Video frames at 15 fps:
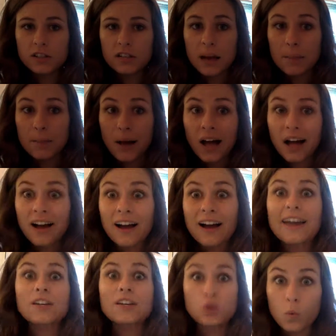and I
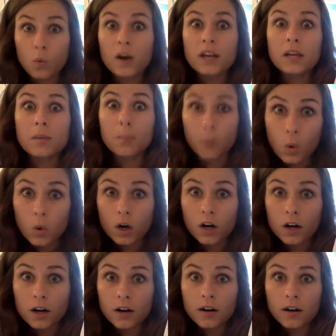buy 20
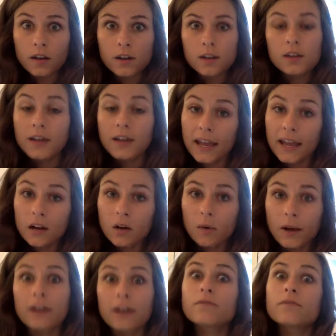more, now
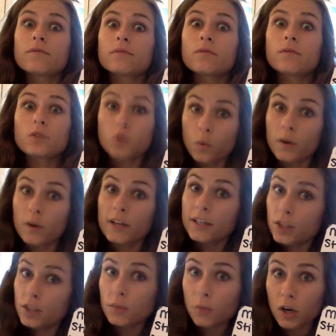I have
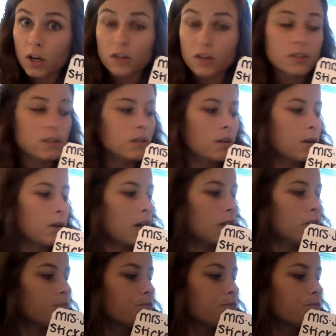22 markers, okay?